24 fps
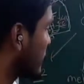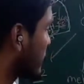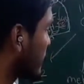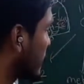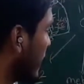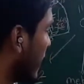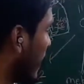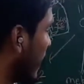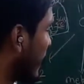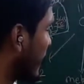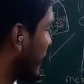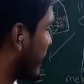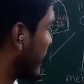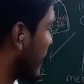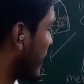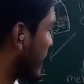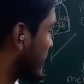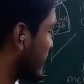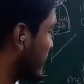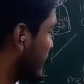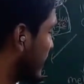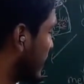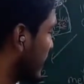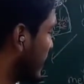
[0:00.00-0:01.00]
Say
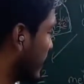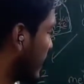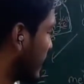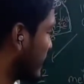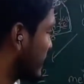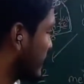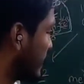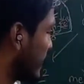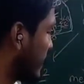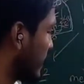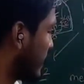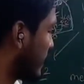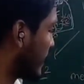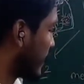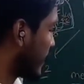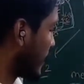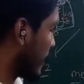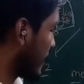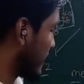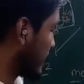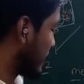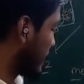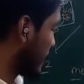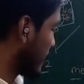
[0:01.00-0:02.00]
antioxidant,
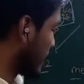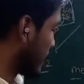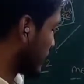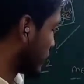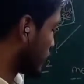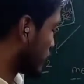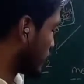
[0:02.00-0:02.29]
chelating agent,